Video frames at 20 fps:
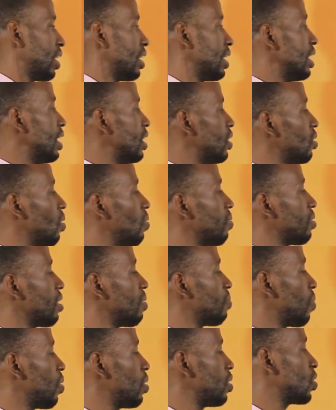Each of the
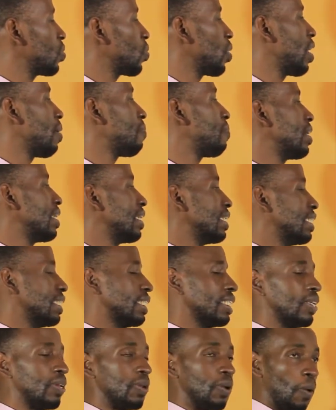boys were
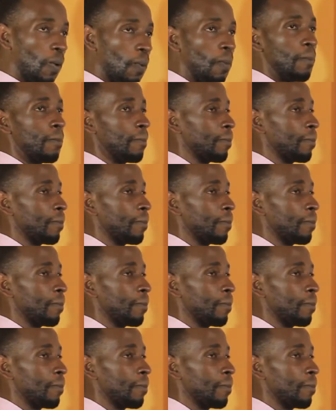punished. No.